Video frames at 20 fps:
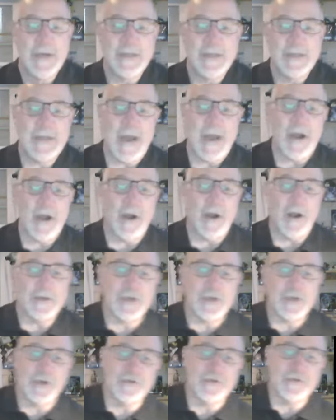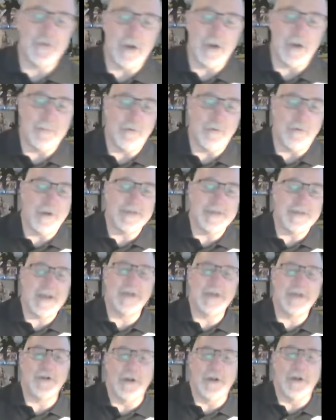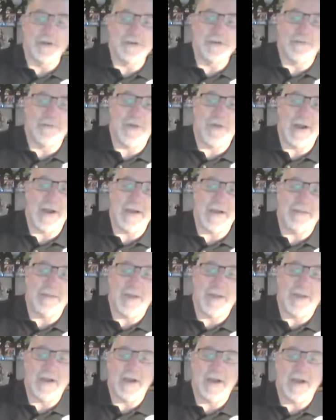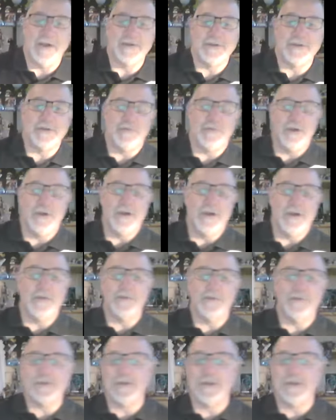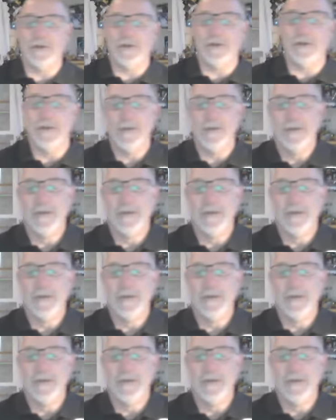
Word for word: Today, our children, our boys and girls, are fighting in many areas of the world, and we're still